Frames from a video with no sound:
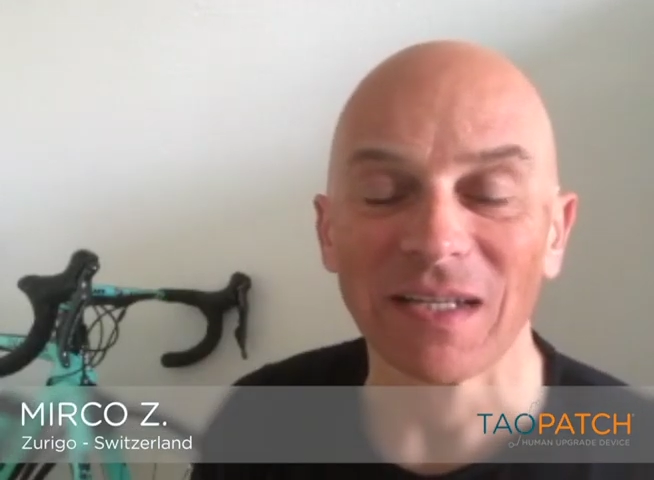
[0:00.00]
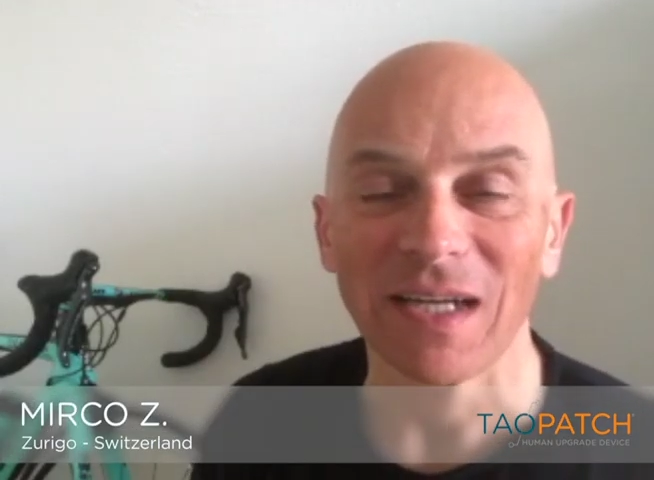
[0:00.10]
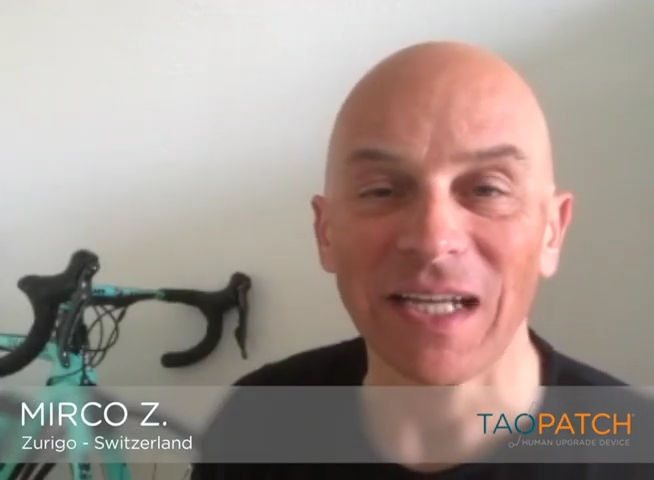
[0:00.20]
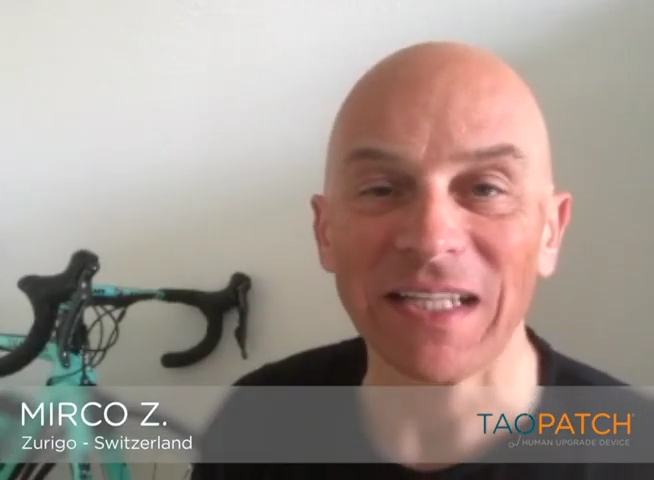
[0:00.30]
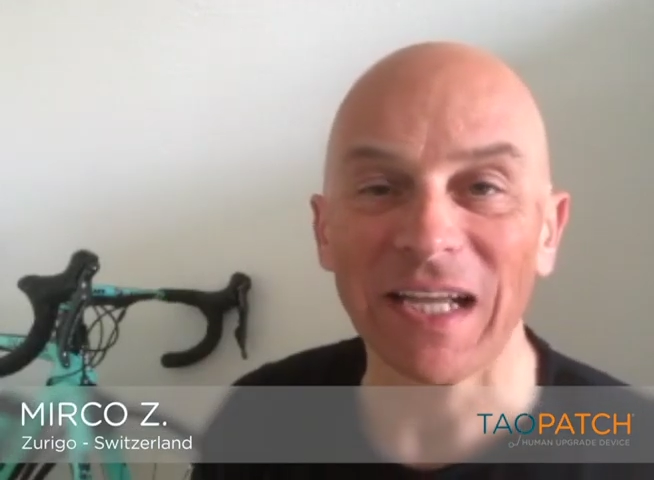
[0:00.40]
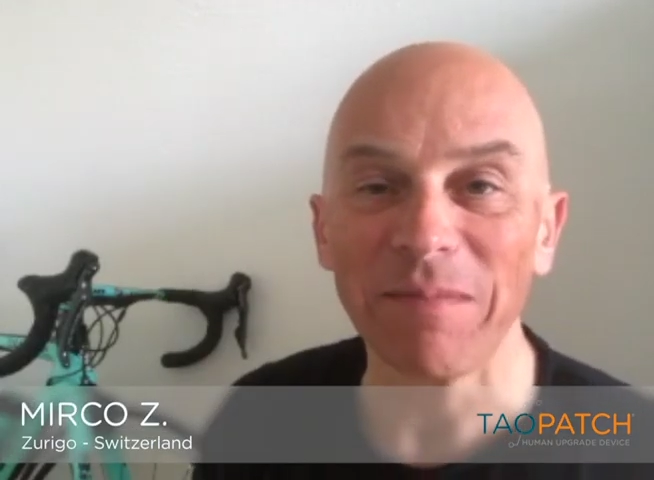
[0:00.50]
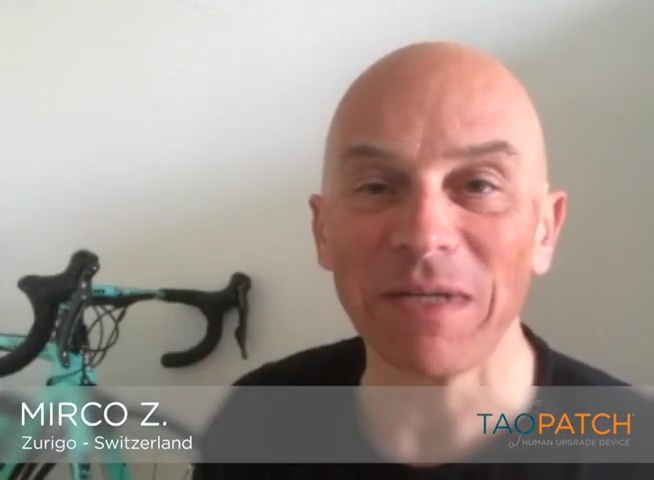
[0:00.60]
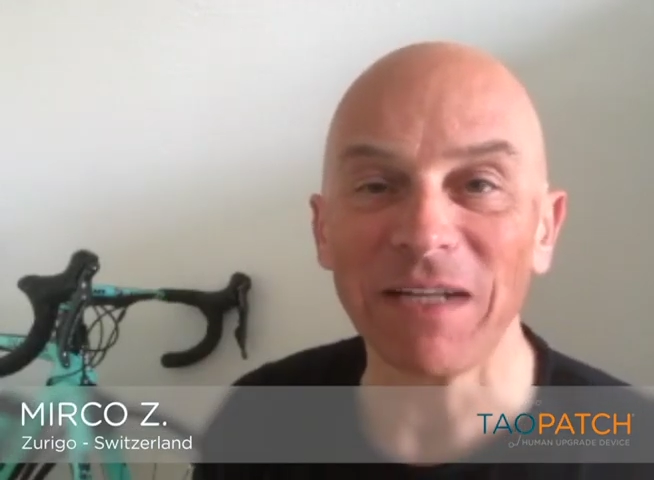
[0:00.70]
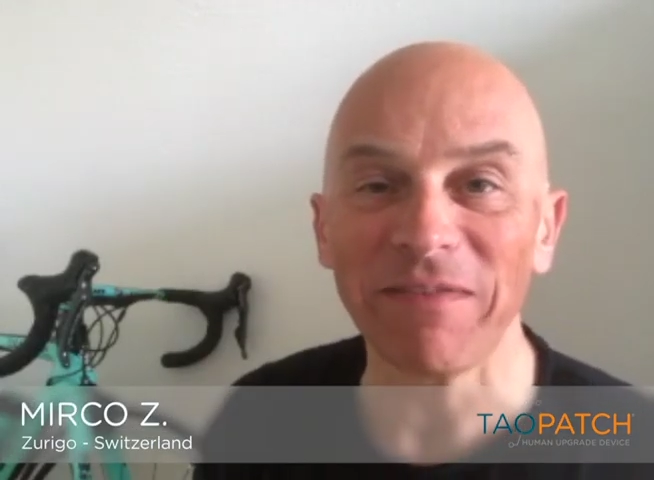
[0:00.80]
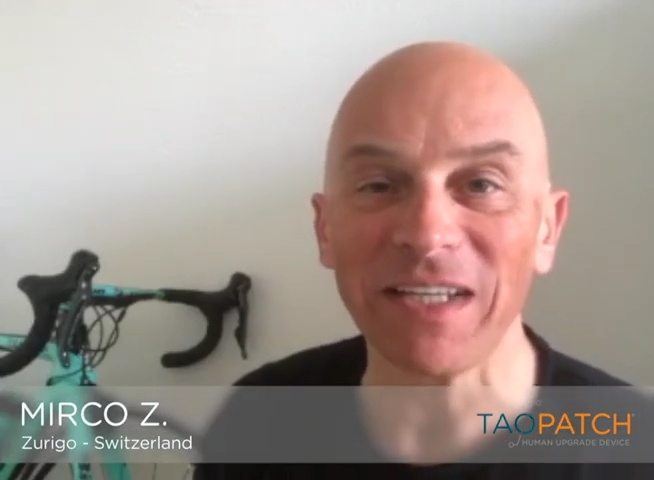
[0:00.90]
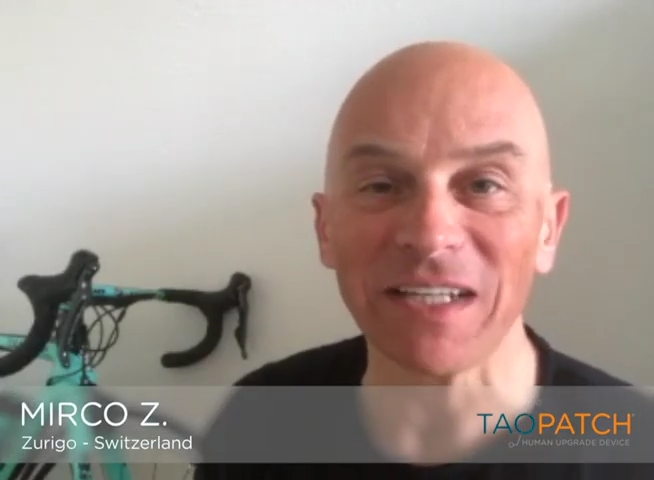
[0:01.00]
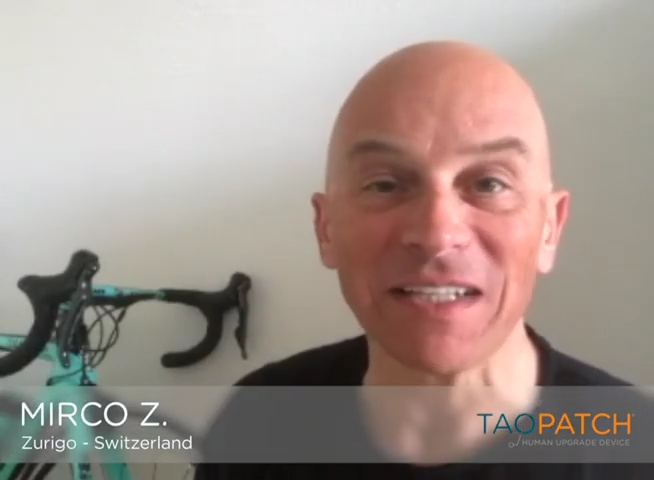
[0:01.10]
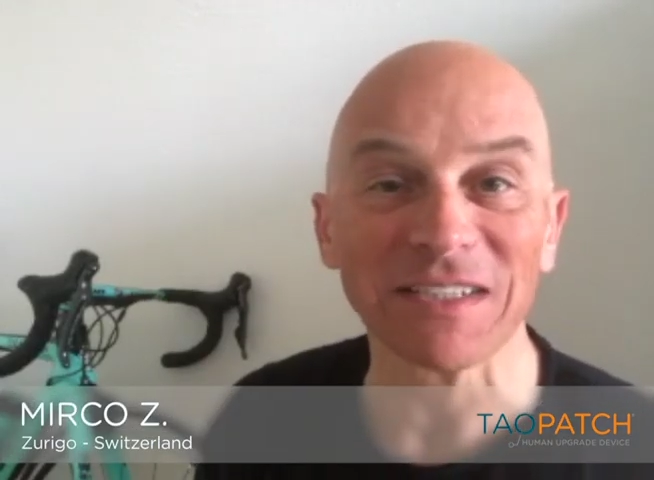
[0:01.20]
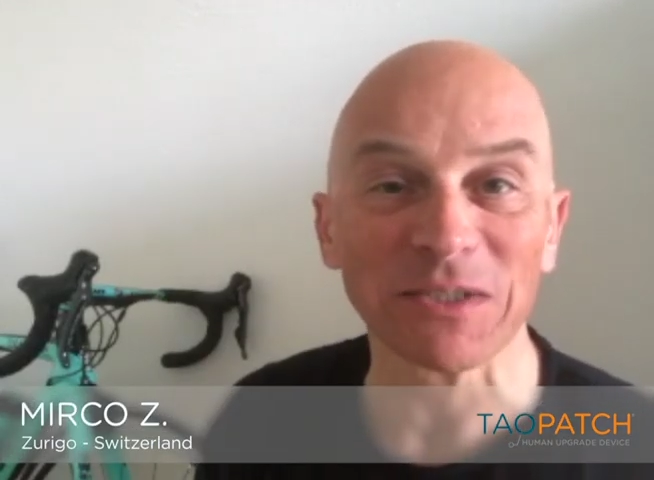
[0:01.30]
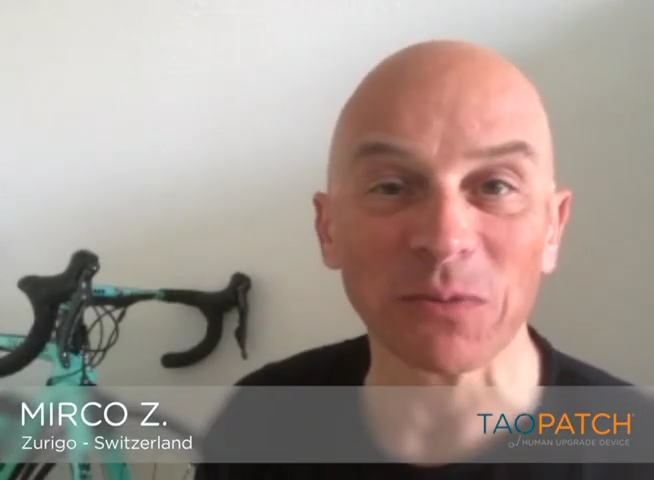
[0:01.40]
and I'm living
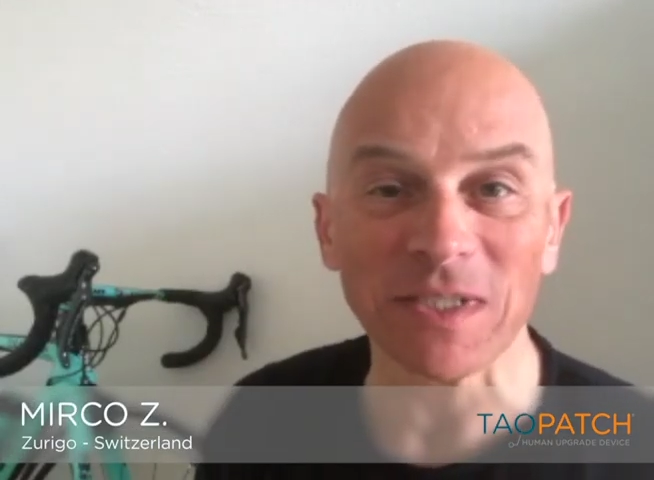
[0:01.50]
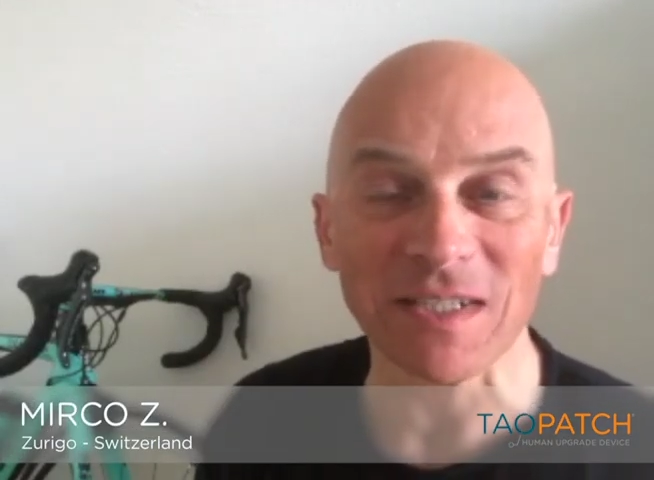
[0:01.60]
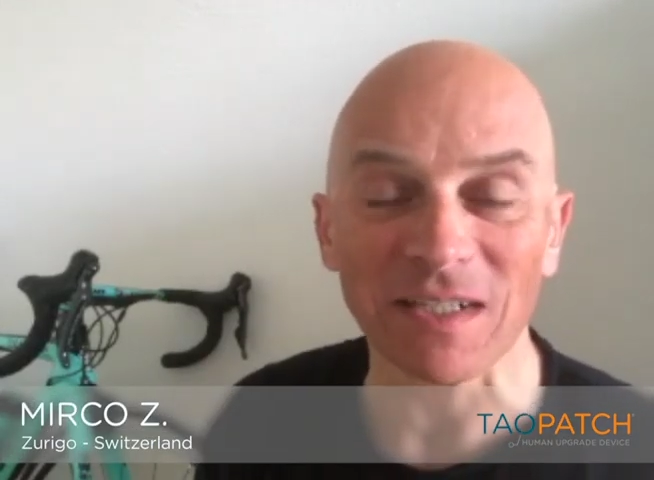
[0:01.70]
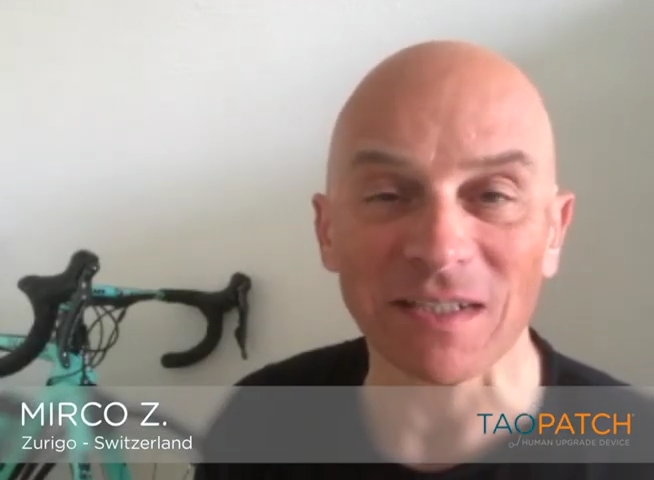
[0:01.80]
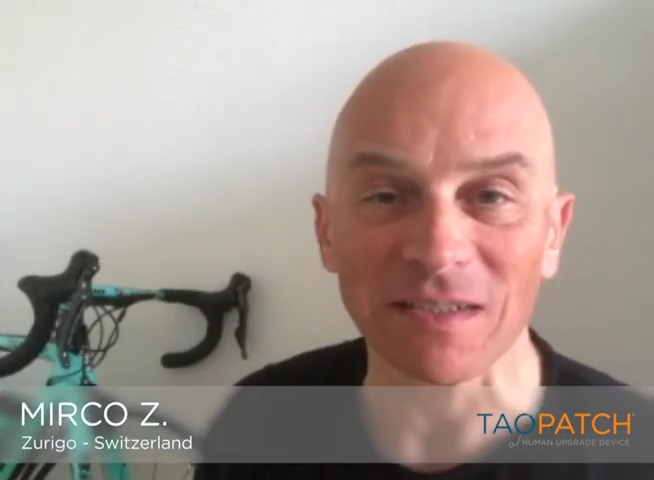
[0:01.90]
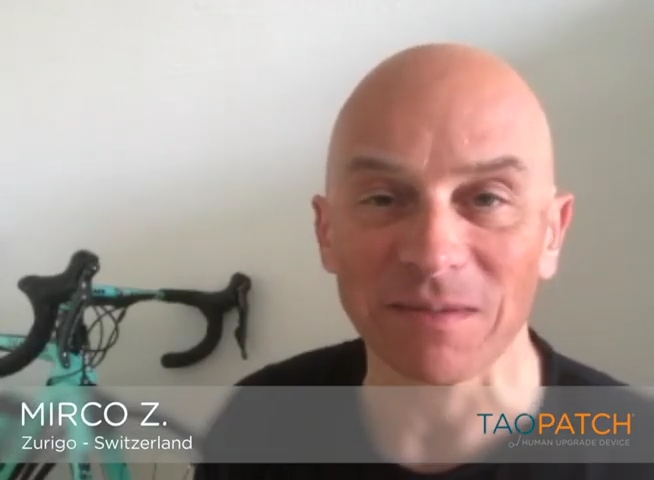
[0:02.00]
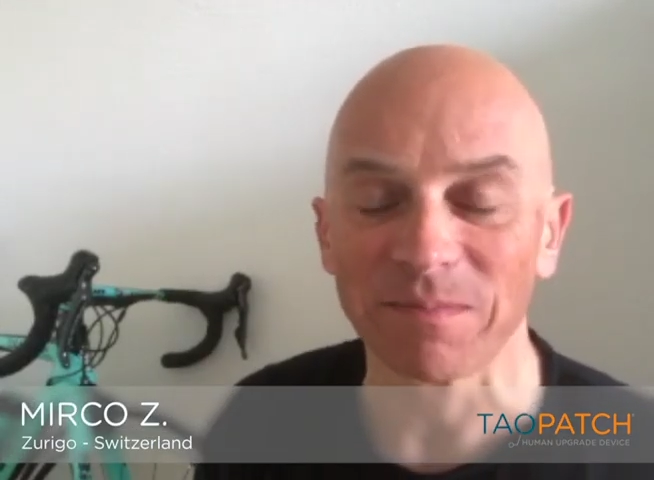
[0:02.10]
in Switzerland.